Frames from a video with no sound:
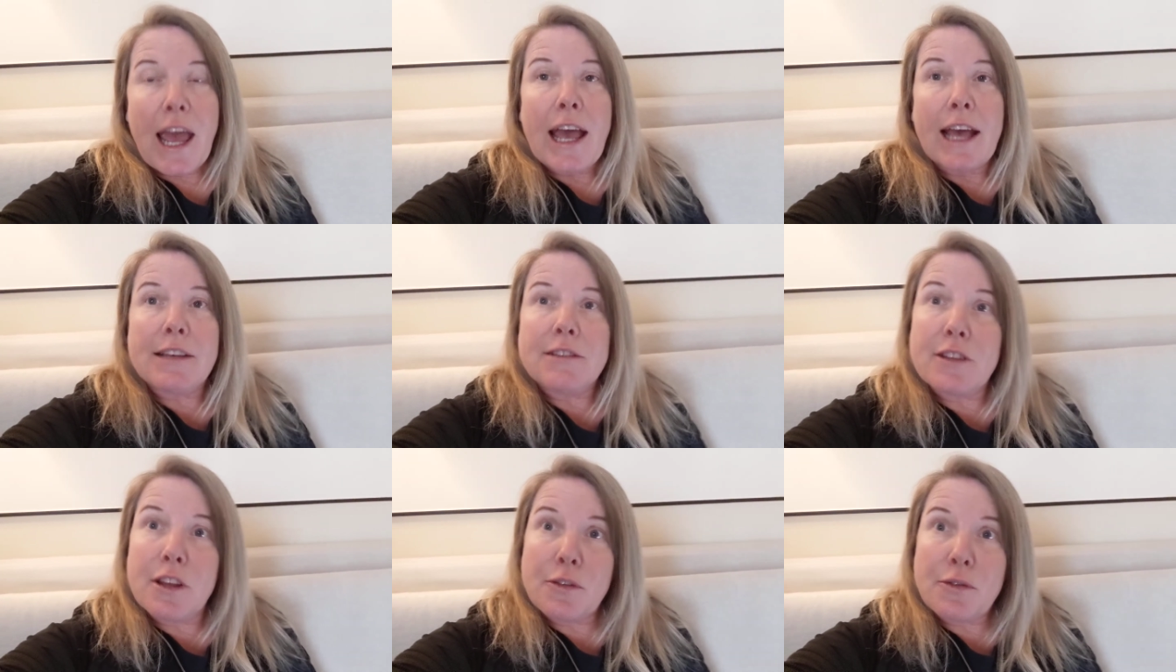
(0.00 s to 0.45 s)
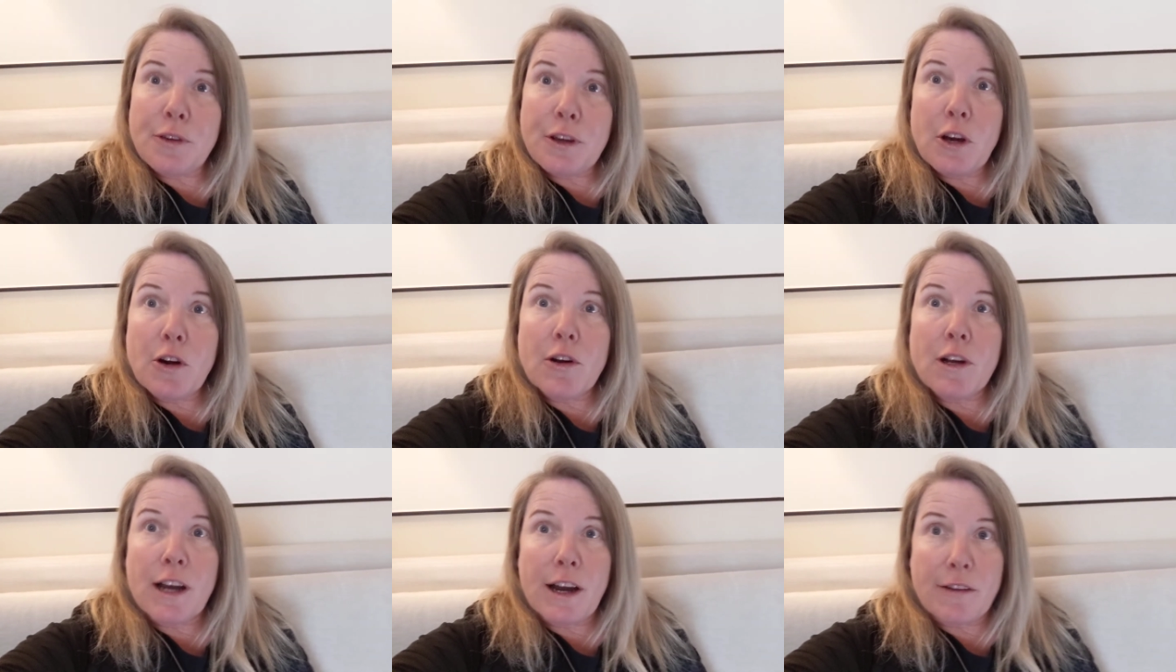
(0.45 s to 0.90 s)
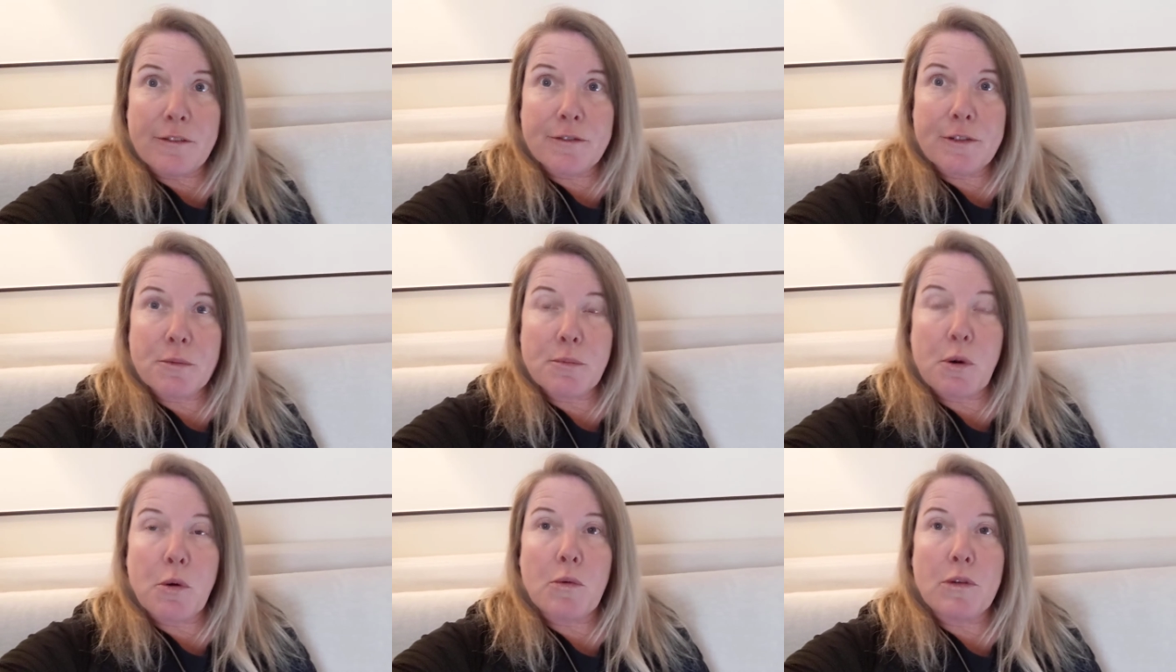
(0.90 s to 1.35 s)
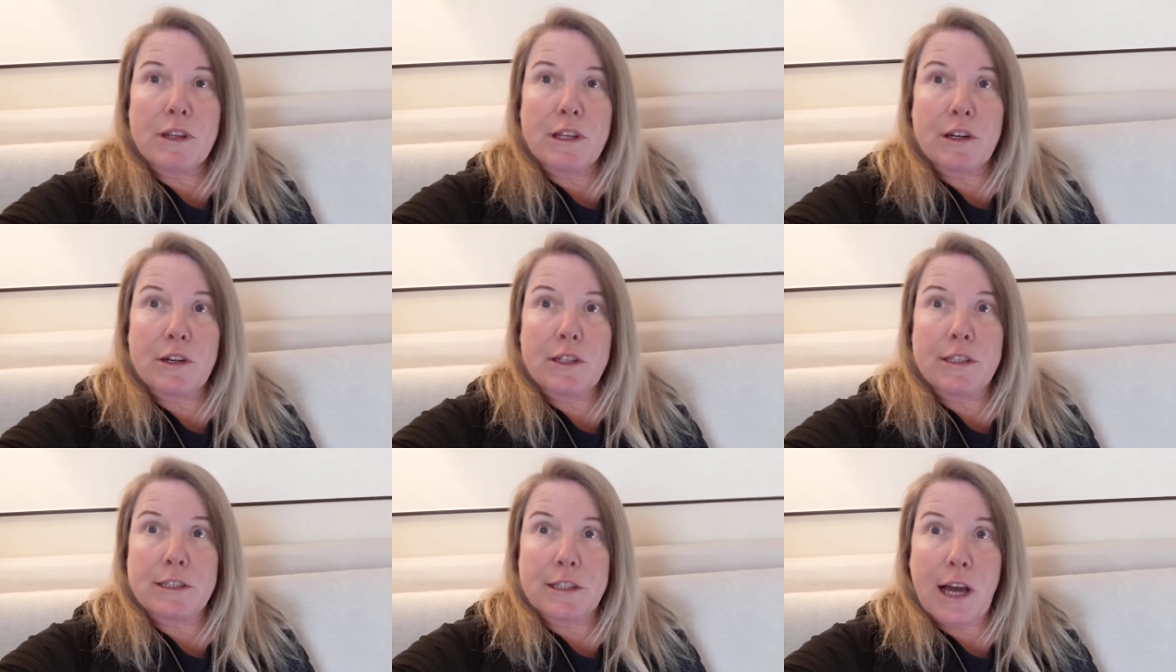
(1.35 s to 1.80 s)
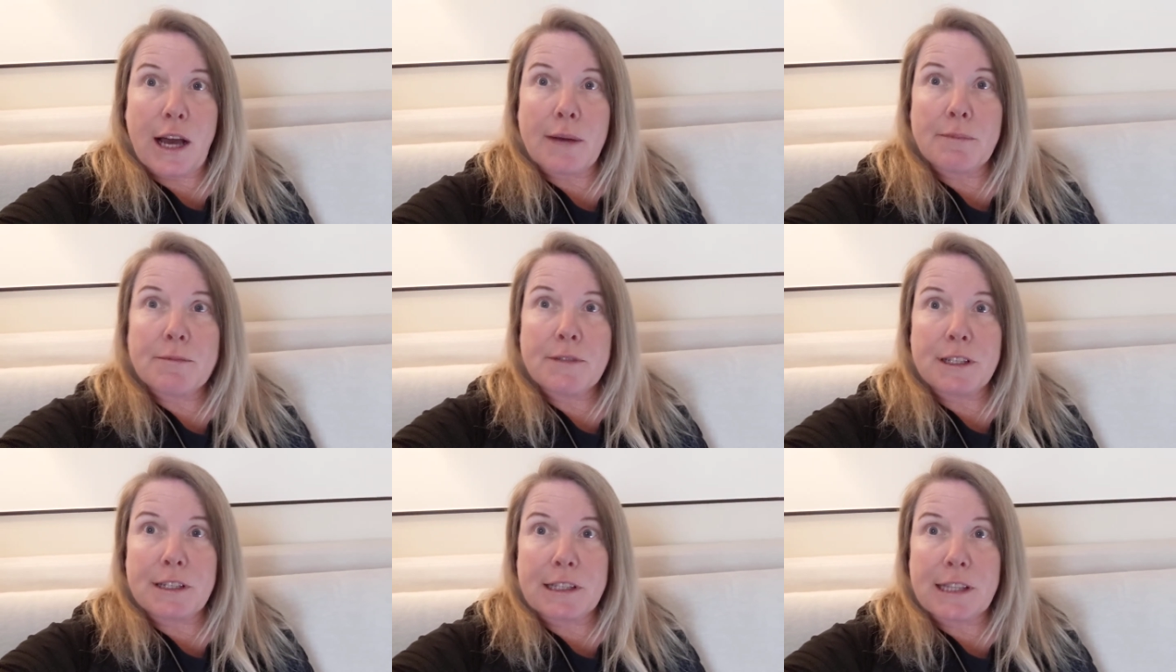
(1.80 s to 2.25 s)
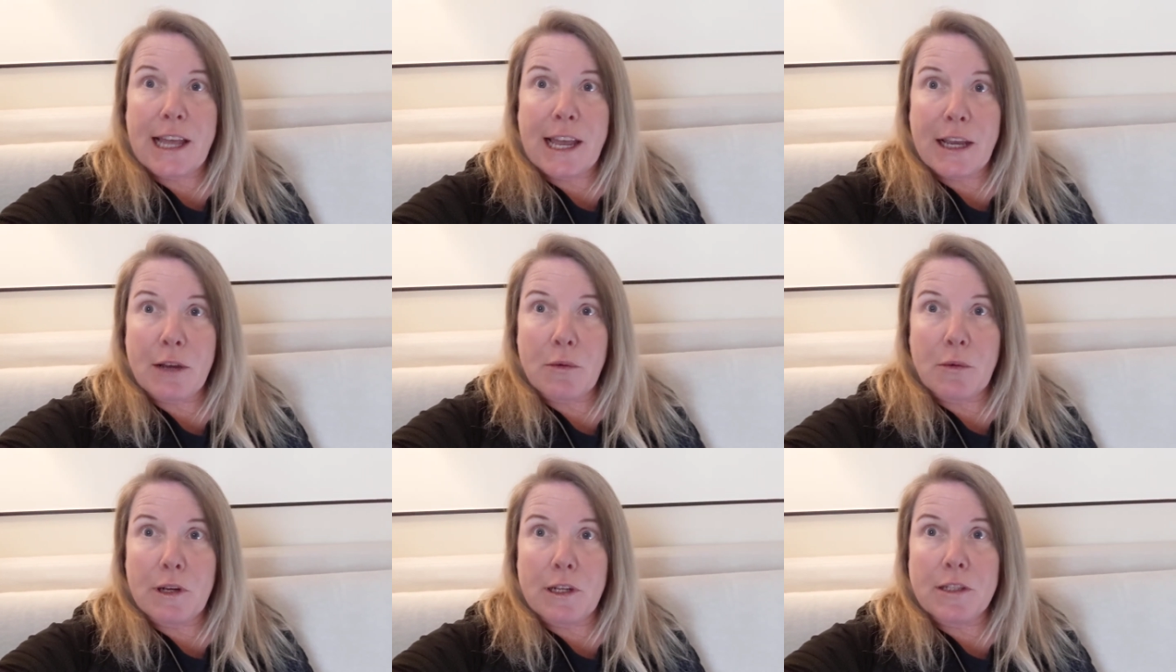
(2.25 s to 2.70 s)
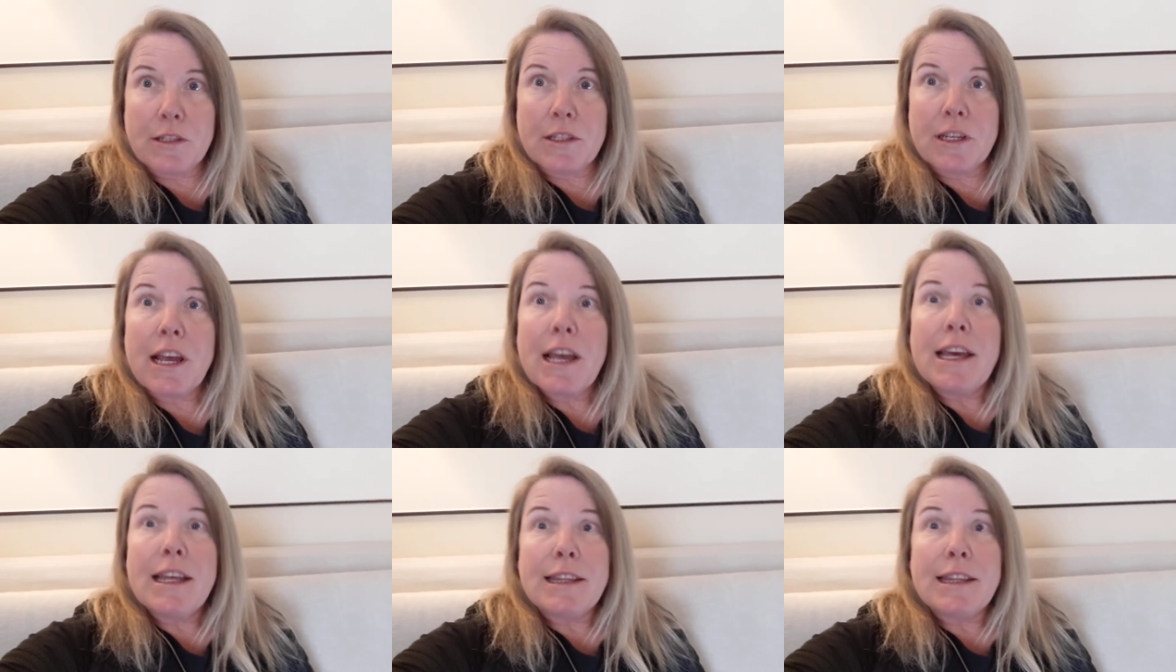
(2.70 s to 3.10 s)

As they feel comfortable with their adopted language,